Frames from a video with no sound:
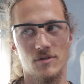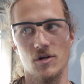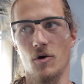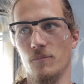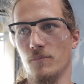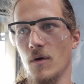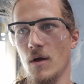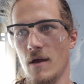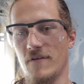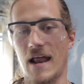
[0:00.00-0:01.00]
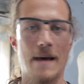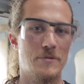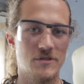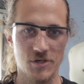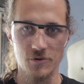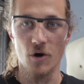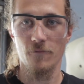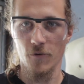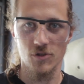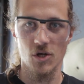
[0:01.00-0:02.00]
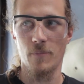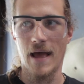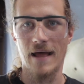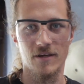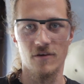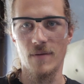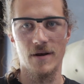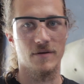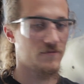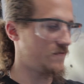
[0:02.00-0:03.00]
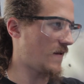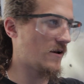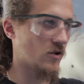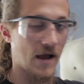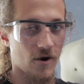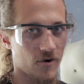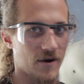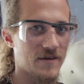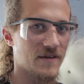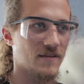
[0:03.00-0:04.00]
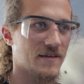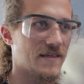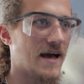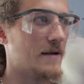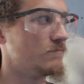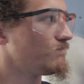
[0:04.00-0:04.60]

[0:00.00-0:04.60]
So don't, if it happens to you, don't feel so bad like you've made a fatal error or anything like that.